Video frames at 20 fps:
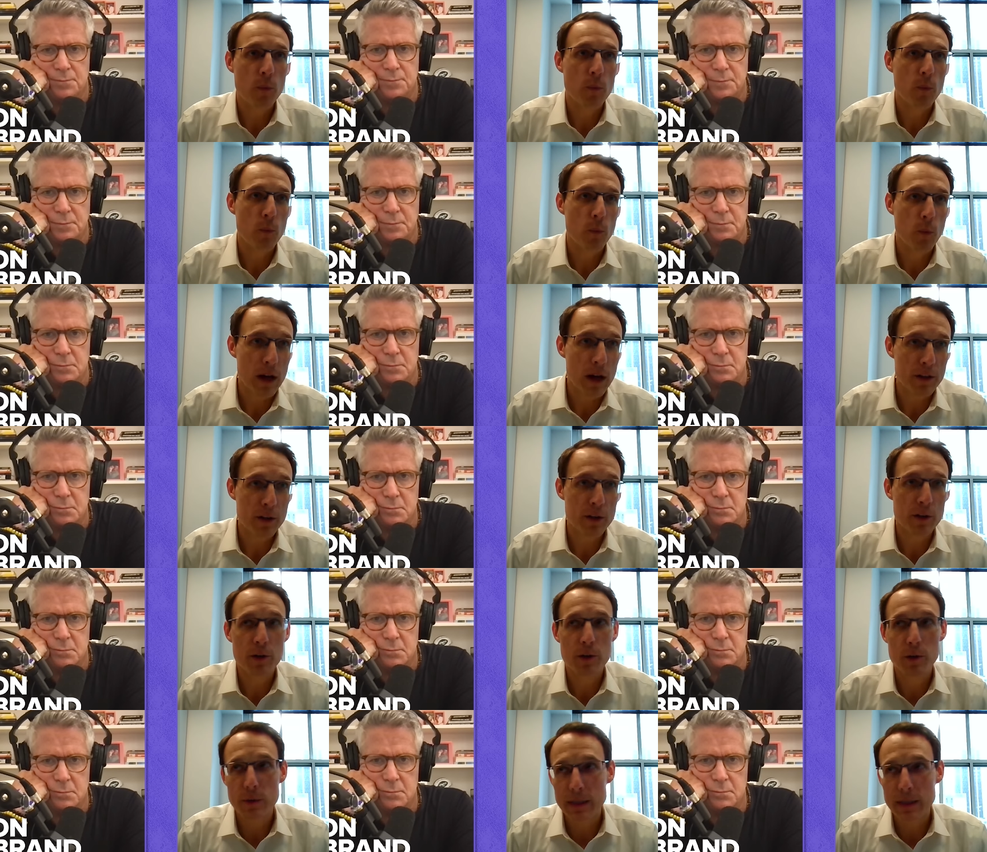
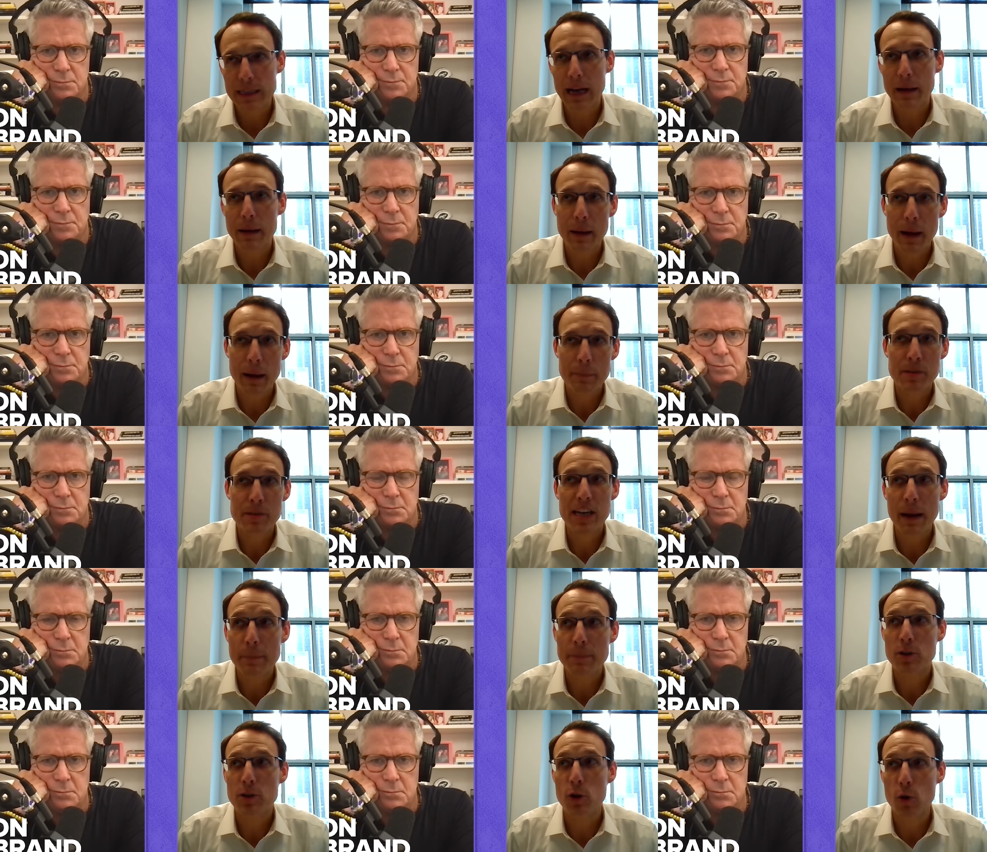Speaker 1: Whether I'm
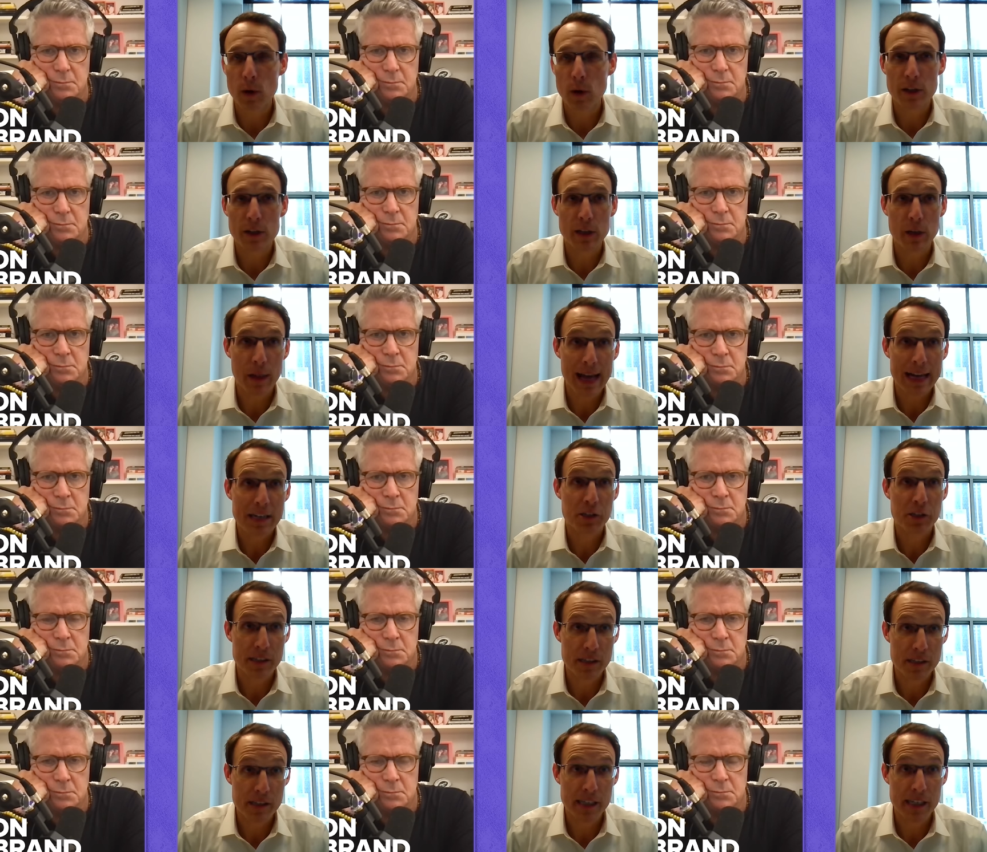skeptical whether you'll
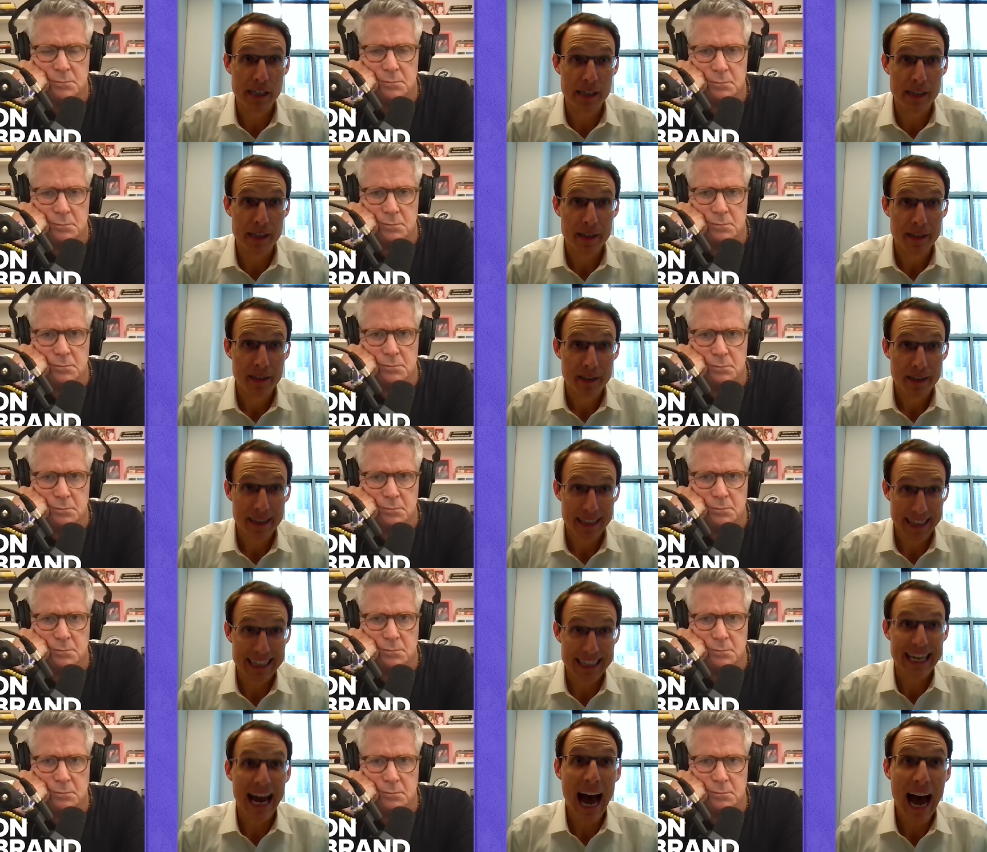actually see
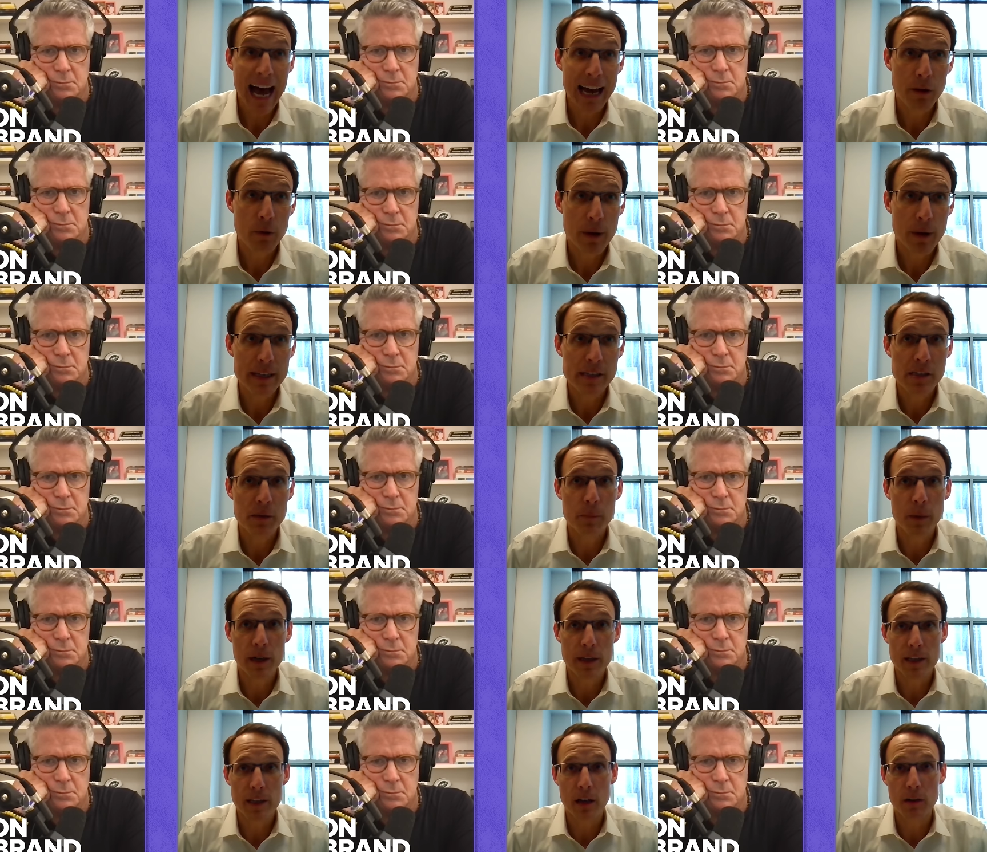like a tie race
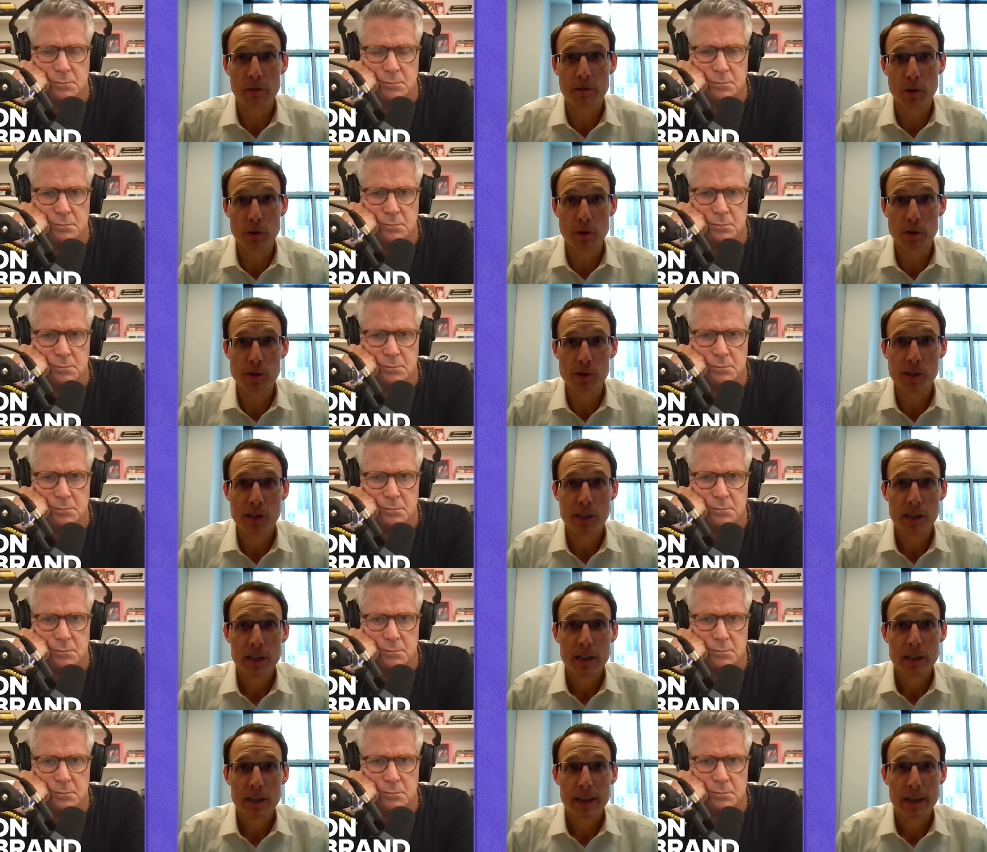among young voters